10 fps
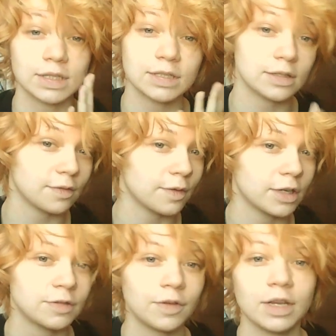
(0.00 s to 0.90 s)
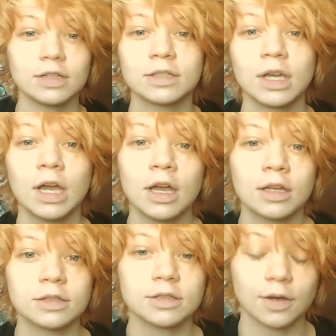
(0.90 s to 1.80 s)
This is a fresh face.
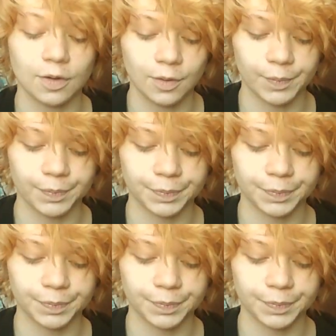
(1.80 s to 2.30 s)
So let's